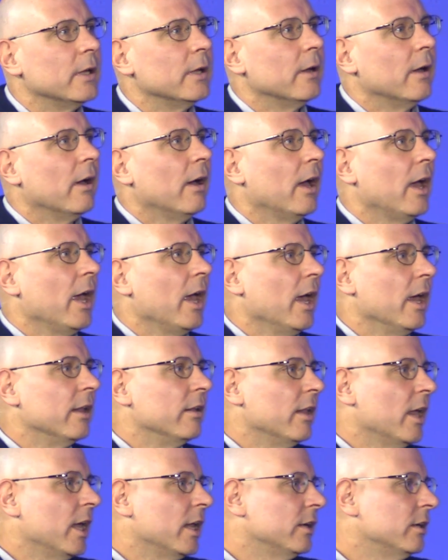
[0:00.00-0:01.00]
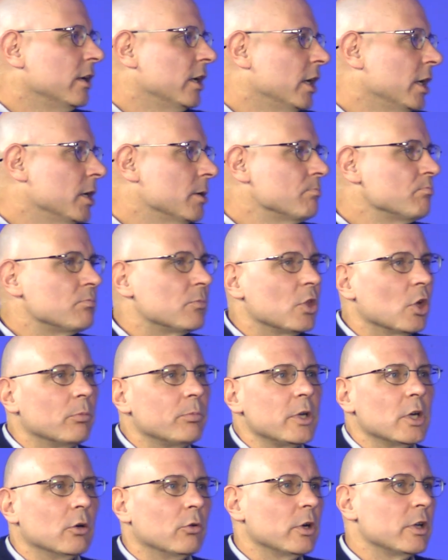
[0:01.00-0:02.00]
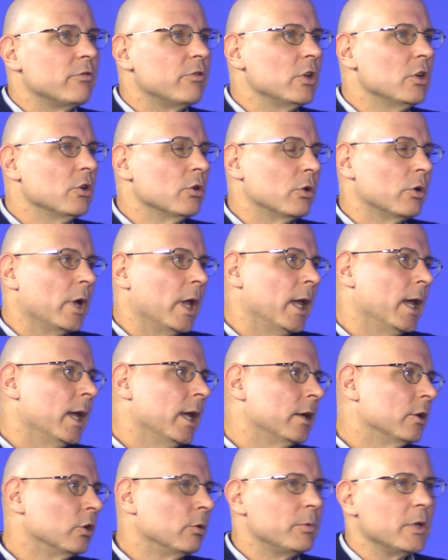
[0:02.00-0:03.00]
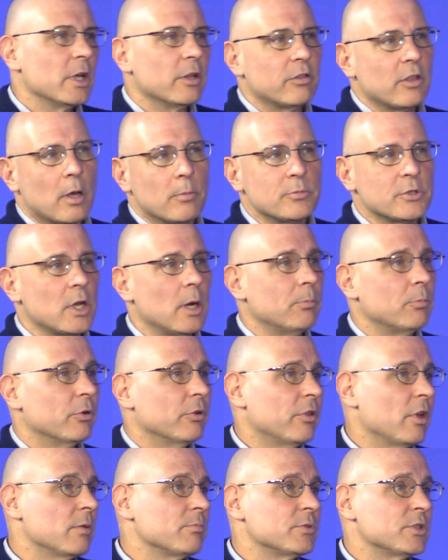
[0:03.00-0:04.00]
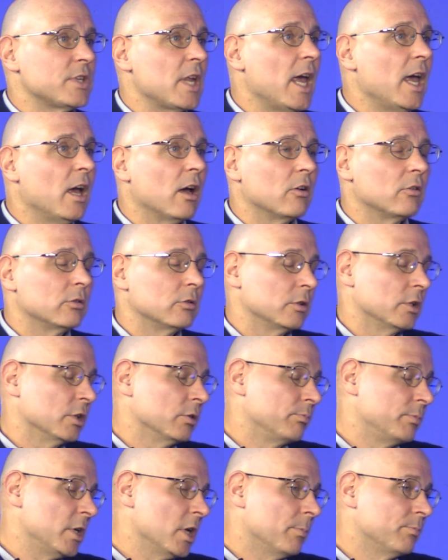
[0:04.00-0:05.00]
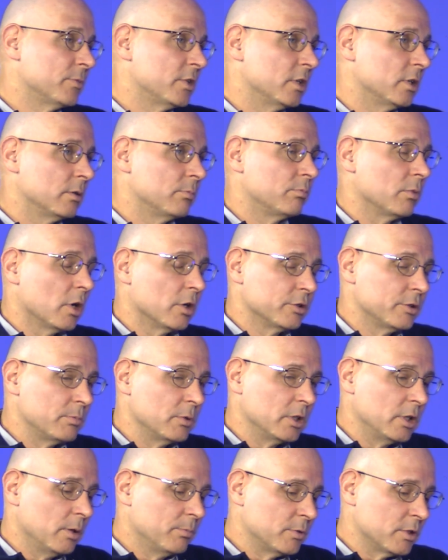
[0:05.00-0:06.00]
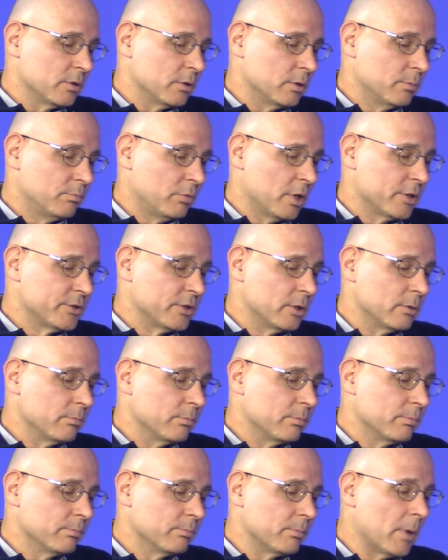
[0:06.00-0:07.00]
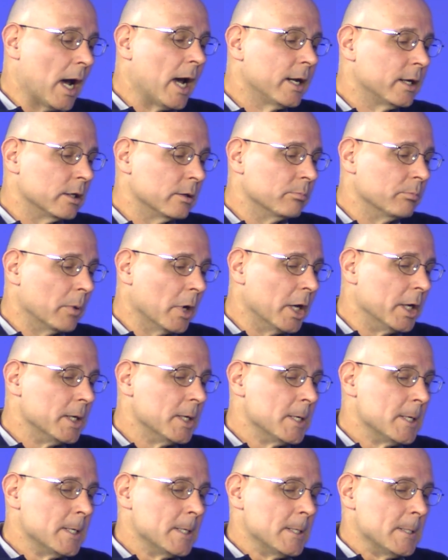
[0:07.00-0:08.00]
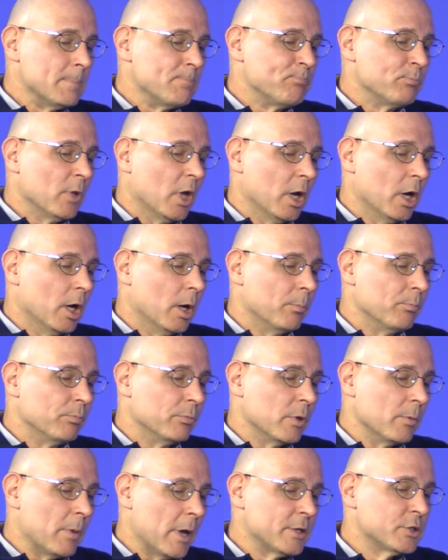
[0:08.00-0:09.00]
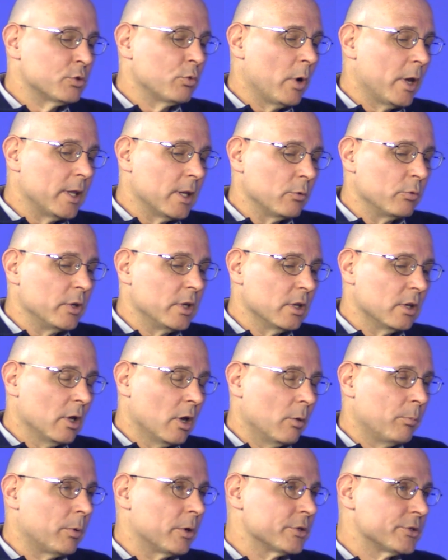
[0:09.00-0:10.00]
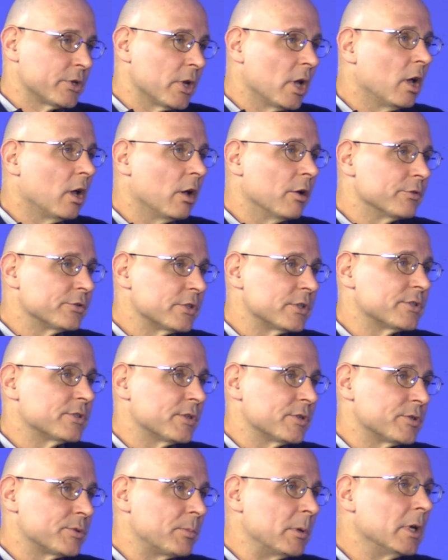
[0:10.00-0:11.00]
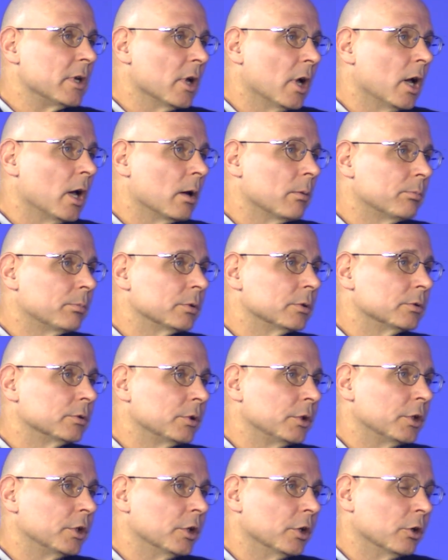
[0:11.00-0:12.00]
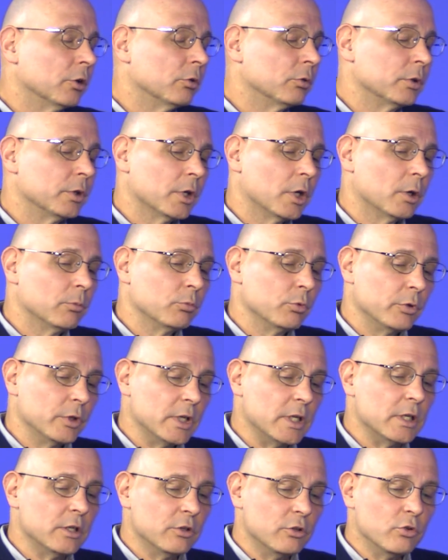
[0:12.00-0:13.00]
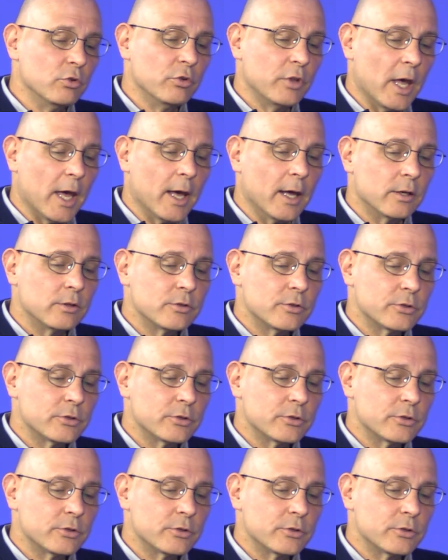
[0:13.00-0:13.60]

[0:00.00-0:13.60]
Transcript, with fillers: Right. And then um, there'll be a review, and it'll be a thumbs up or thumbs down. It'll be up to ultimately up to President Biden, but. Um, the best way that we can help ourselves is to speak up. Yeah. You know, um, we need to do that.